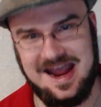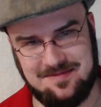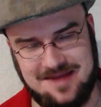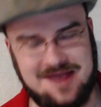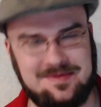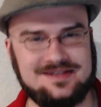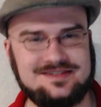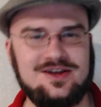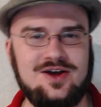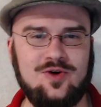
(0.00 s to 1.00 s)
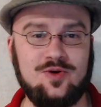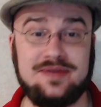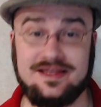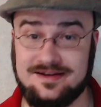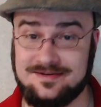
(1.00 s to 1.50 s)
name is, or
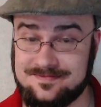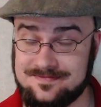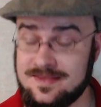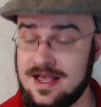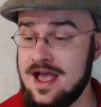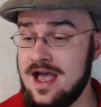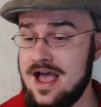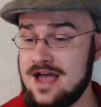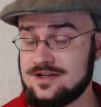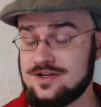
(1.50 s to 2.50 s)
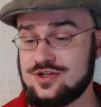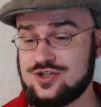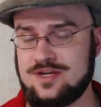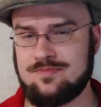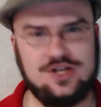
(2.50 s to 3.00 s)
Mia. And
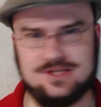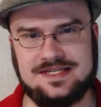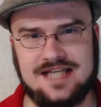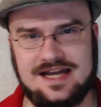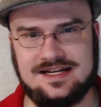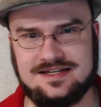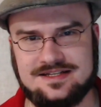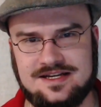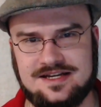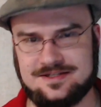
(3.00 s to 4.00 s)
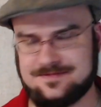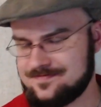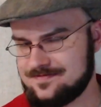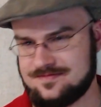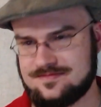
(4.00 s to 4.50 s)
she pulls him aside and
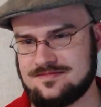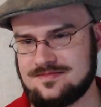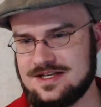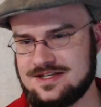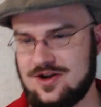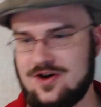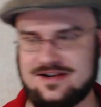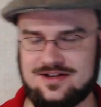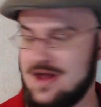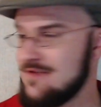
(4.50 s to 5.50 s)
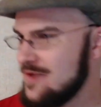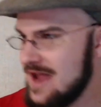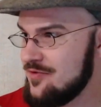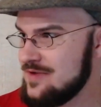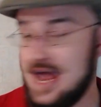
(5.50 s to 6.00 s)
that's art.
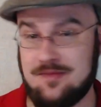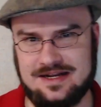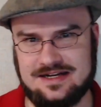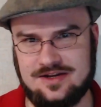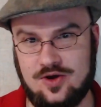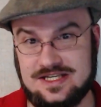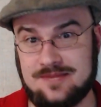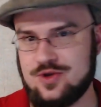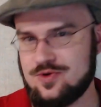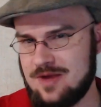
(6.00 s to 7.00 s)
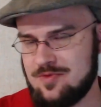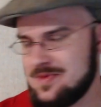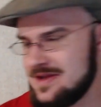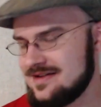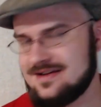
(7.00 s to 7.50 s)
Everyone down, but no, except you, come with
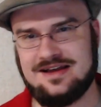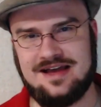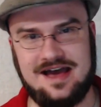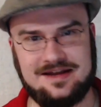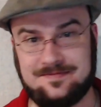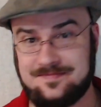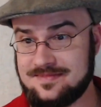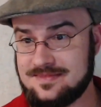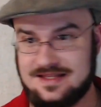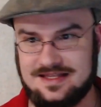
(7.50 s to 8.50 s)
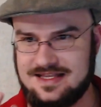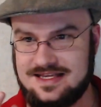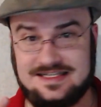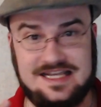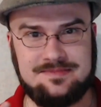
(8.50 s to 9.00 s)
me. And he
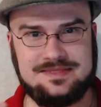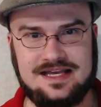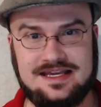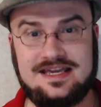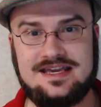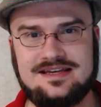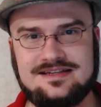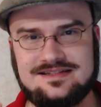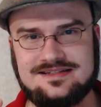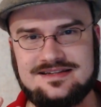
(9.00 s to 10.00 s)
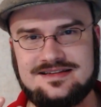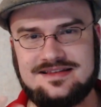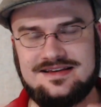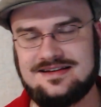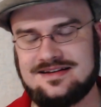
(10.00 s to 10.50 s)
seems like he is
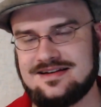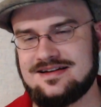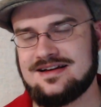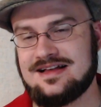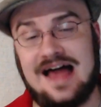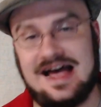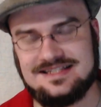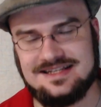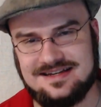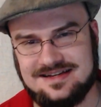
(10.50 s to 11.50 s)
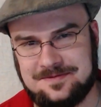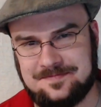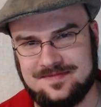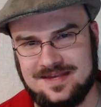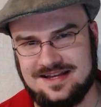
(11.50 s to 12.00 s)
the classic
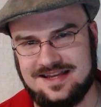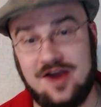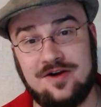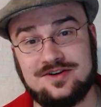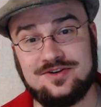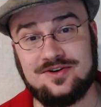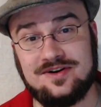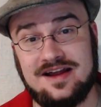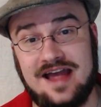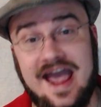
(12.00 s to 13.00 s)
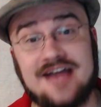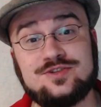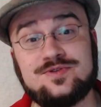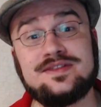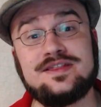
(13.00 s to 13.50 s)
character
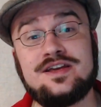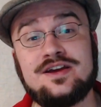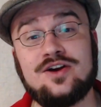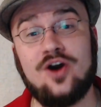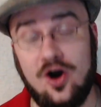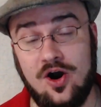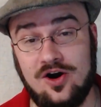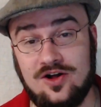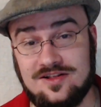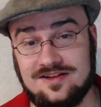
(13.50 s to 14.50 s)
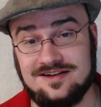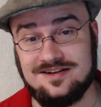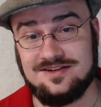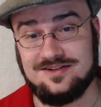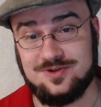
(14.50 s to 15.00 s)
answering the call
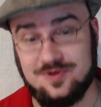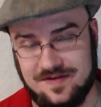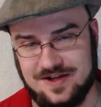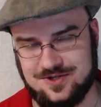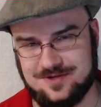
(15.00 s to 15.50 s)
to adventure.